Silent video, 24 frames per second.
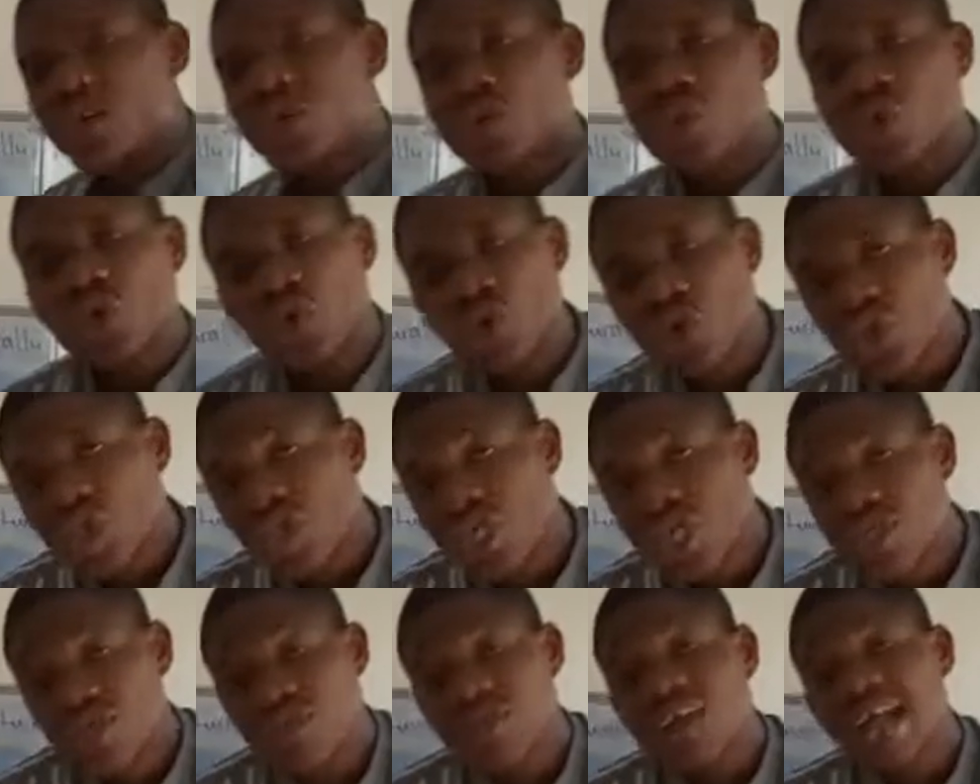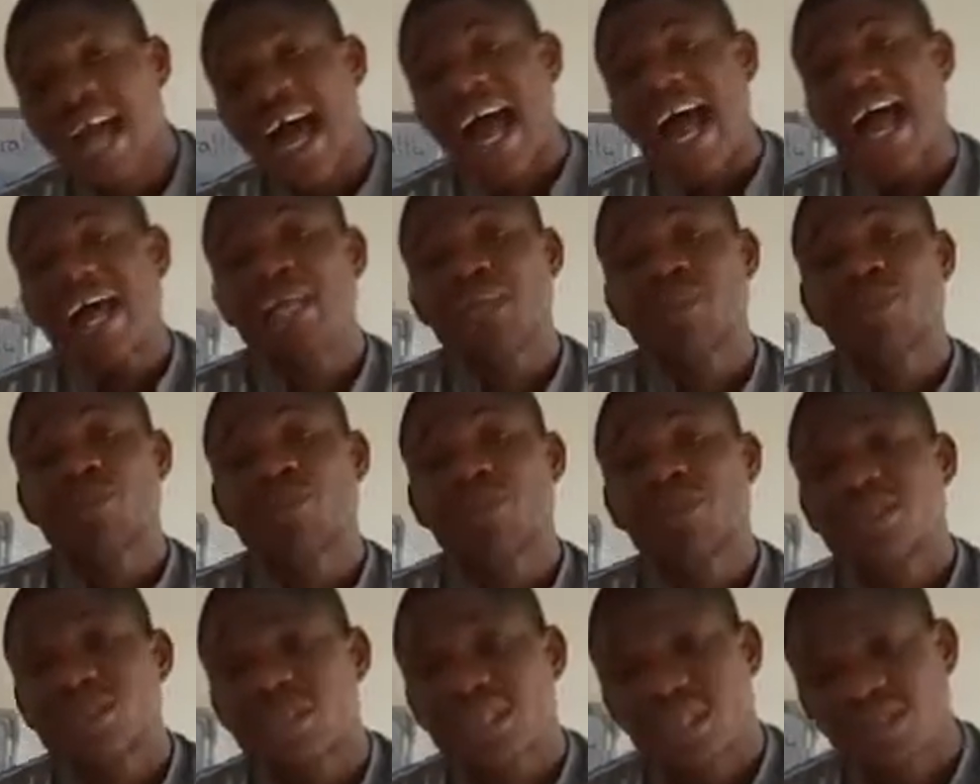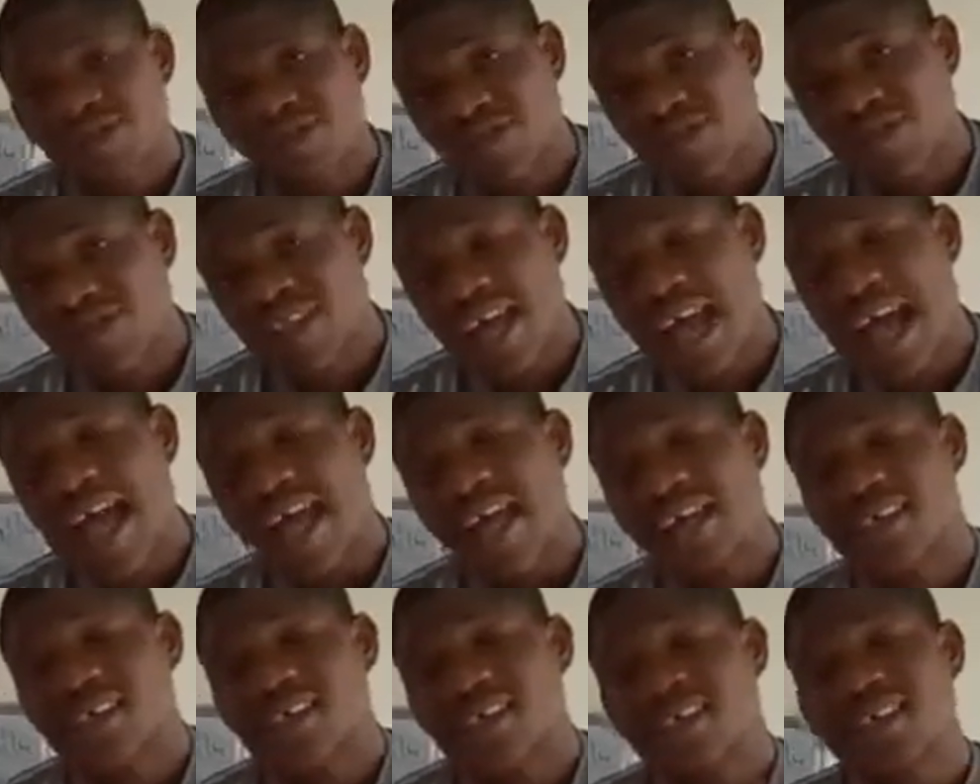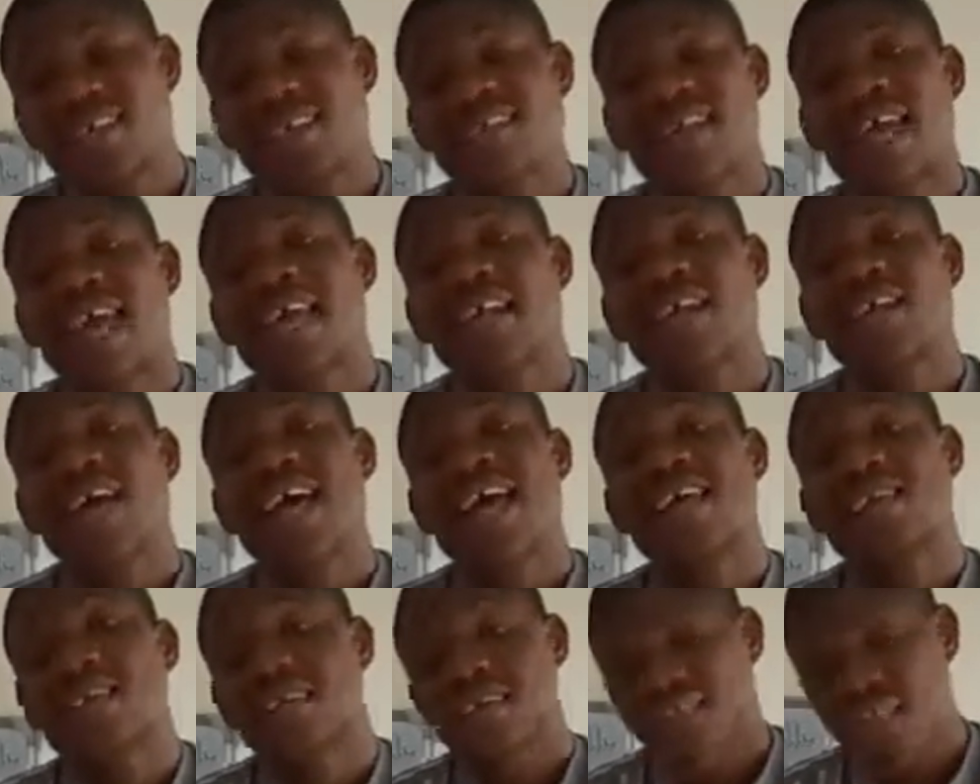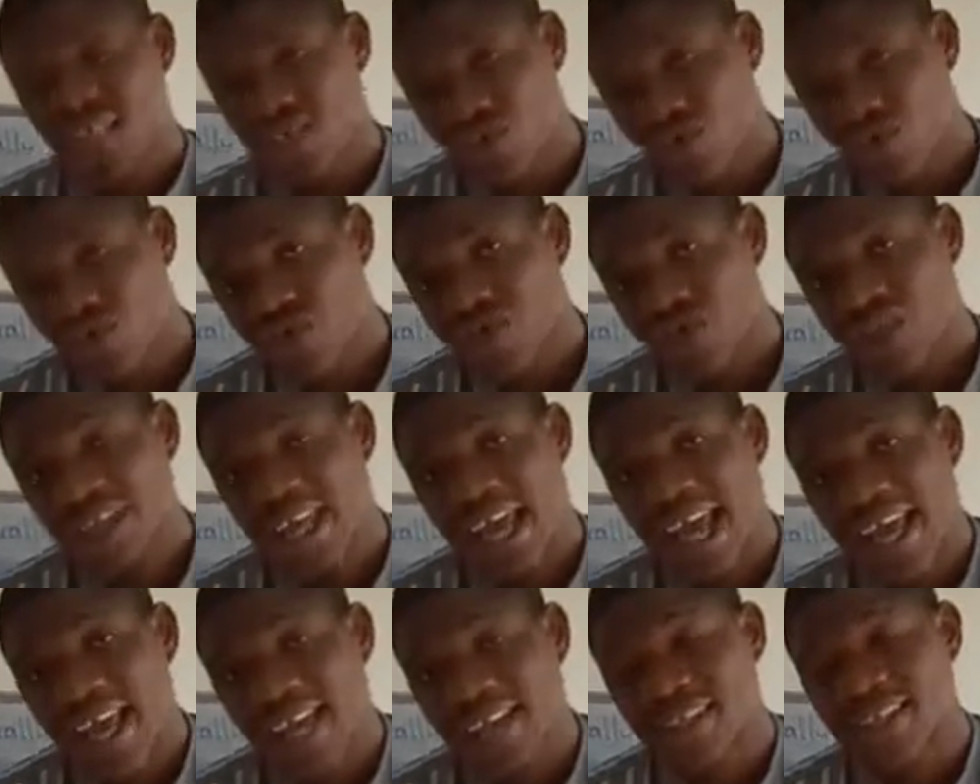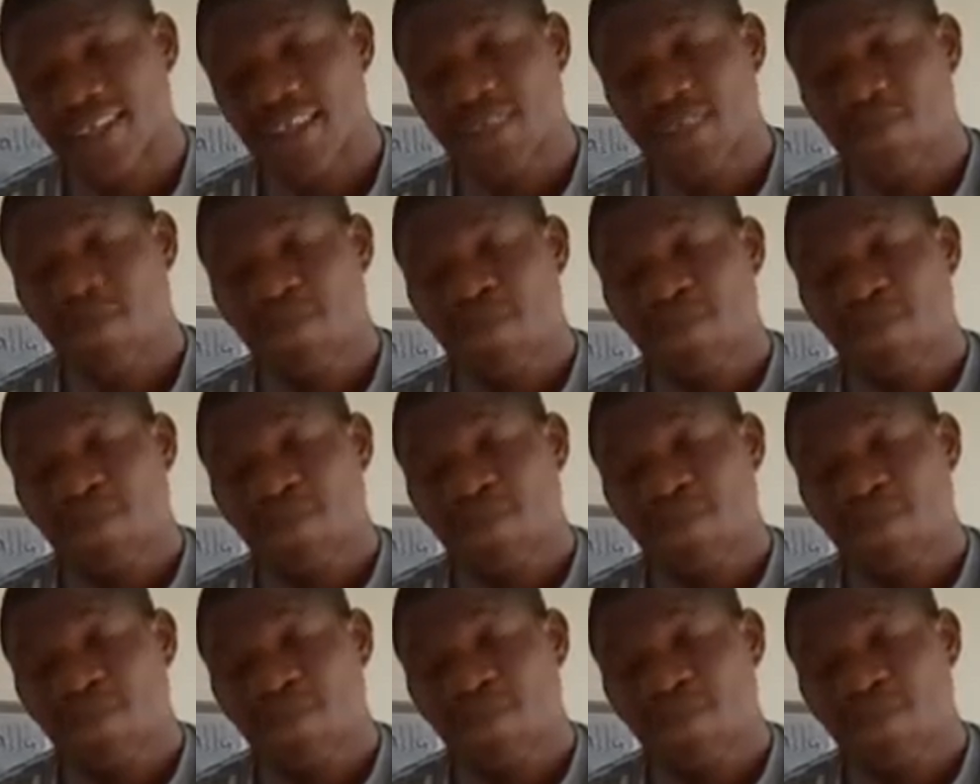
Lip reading: solution to the highly processed food diet is an ancestral diet.